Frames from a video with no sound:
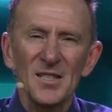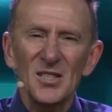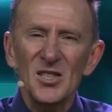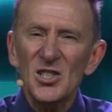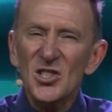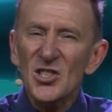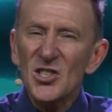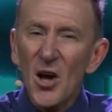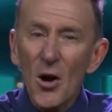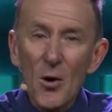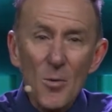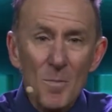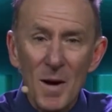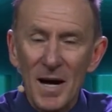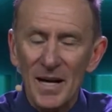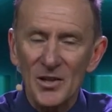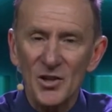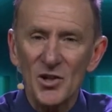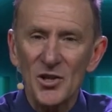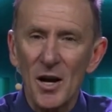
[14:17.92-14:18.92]
so
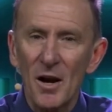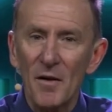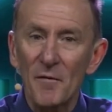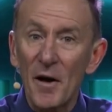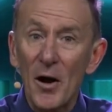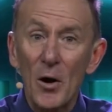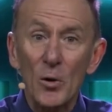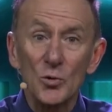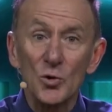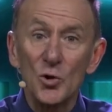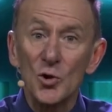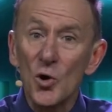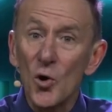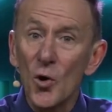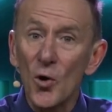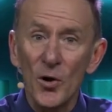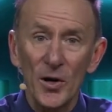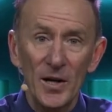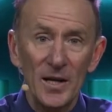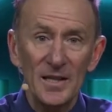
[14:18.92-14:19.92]
much of our
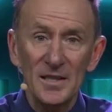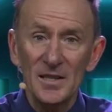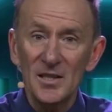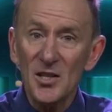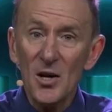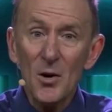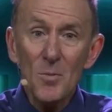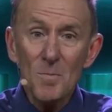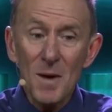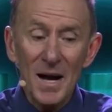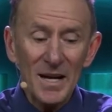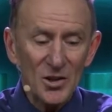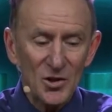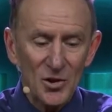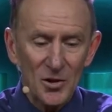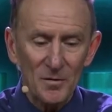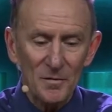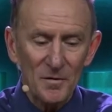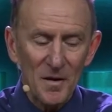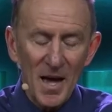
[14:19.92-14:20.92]
joy, so
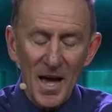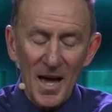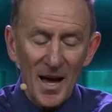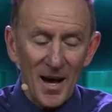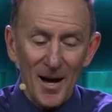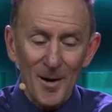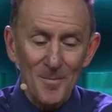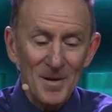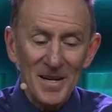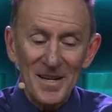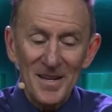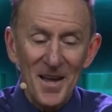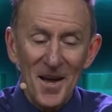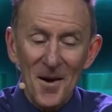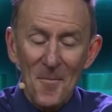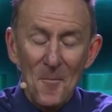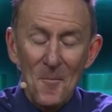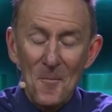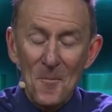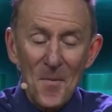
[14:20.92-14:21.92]
much of, I mean,
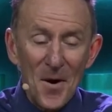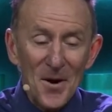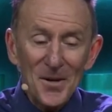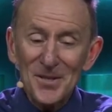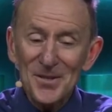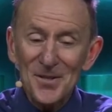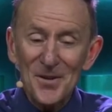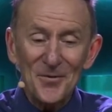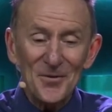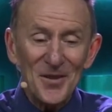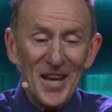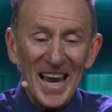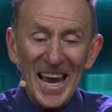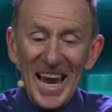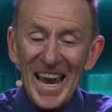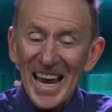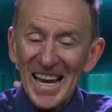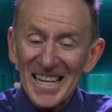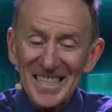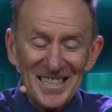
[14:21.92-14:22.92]
most of the
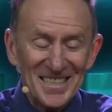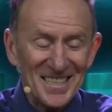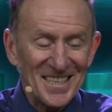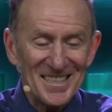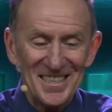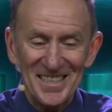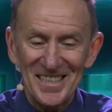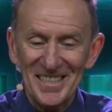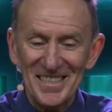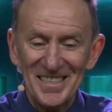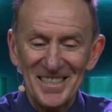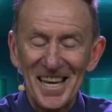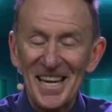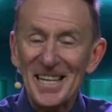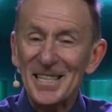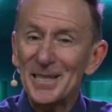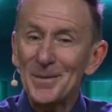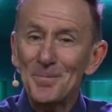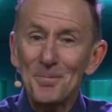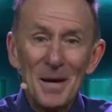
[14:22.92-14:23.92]
ecstasies
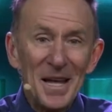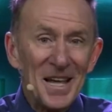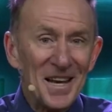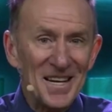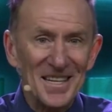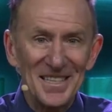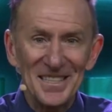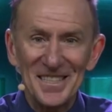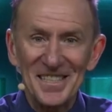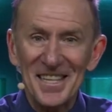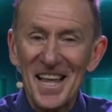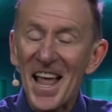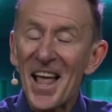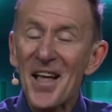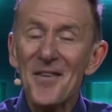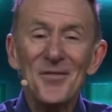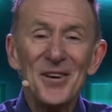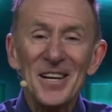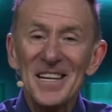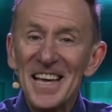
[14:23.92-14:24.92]
experienced
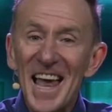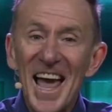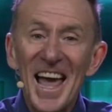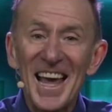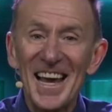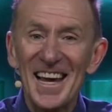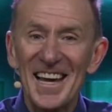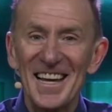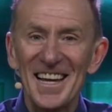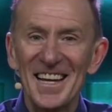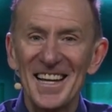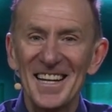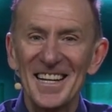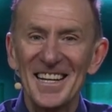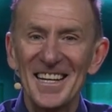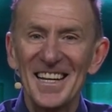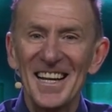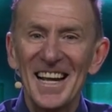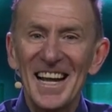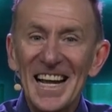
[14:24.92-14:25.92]
every day
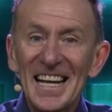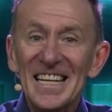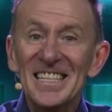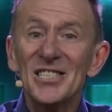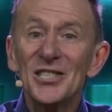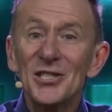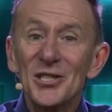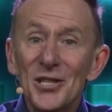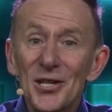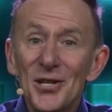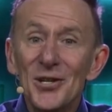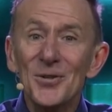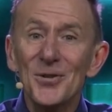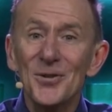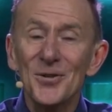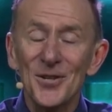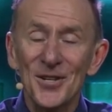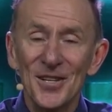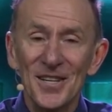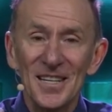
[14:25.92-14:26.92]
is
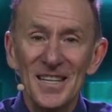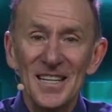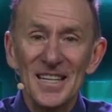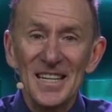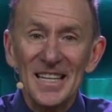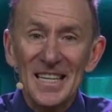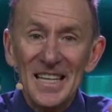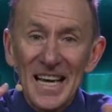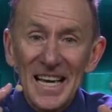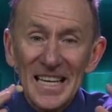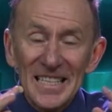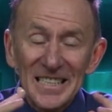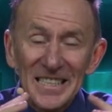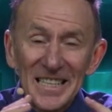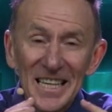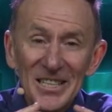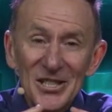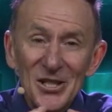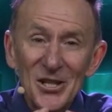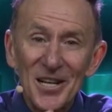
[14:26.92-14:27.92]
through a
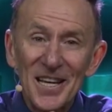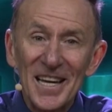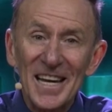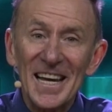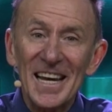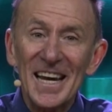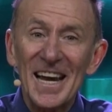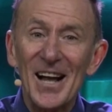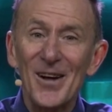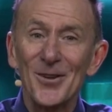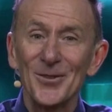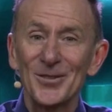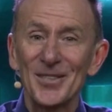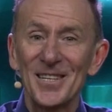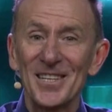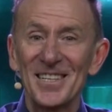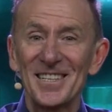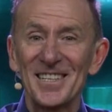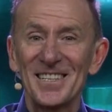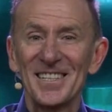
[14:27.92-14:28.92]
sexual
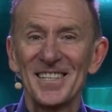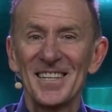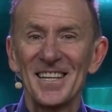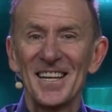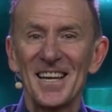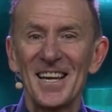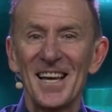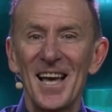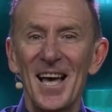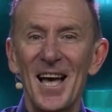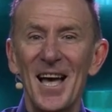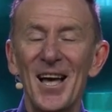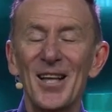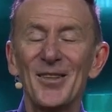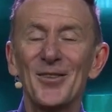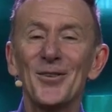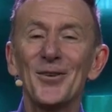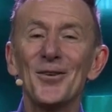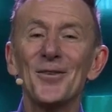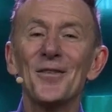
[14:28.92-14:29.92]
encounter
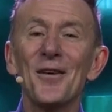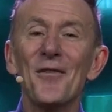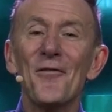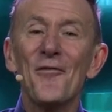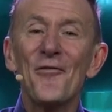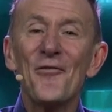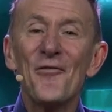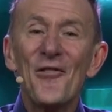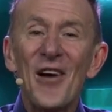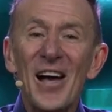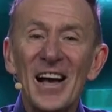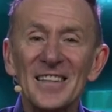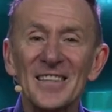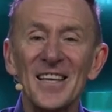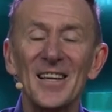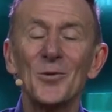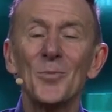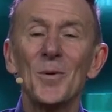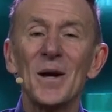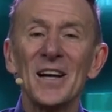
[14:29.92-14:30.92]
and through the
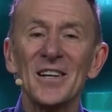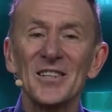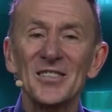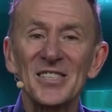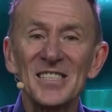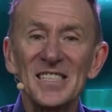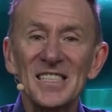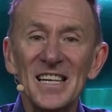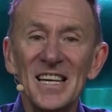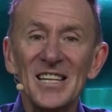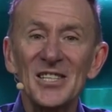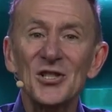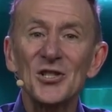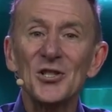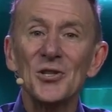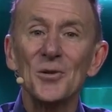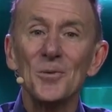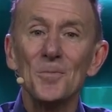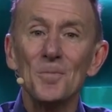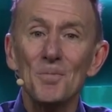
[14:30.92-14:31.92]
fact that we are
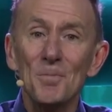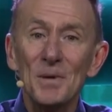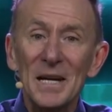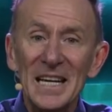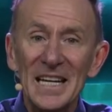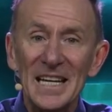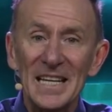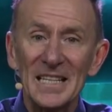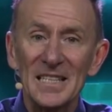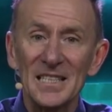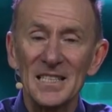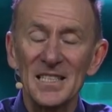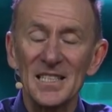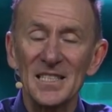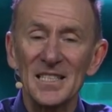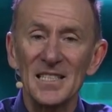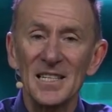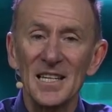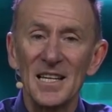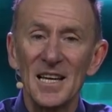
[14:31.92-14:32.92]
sexual
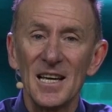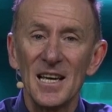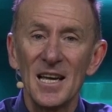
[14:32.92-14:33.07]
beings.